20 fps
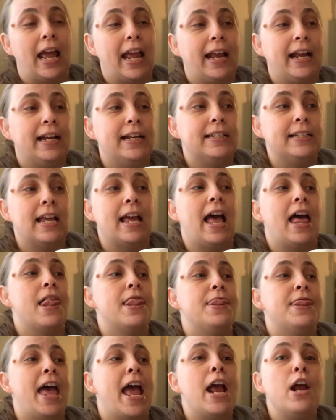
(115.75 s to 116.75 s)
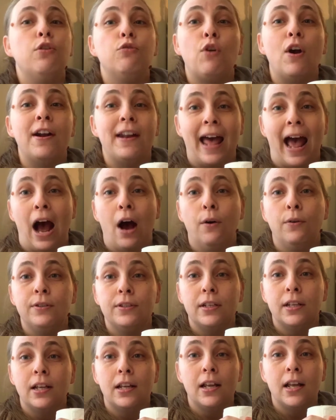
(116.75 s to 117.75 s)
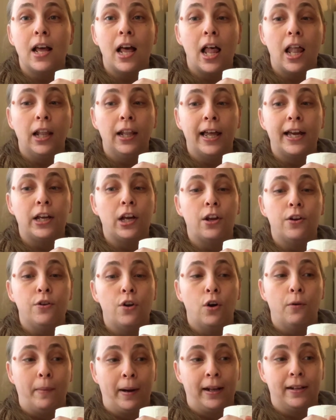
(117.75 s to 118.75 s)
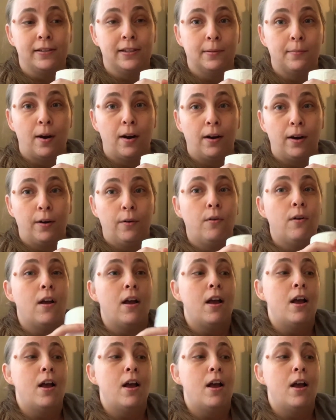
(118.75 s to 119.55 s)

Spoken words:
and they run out like no man's tomorrow.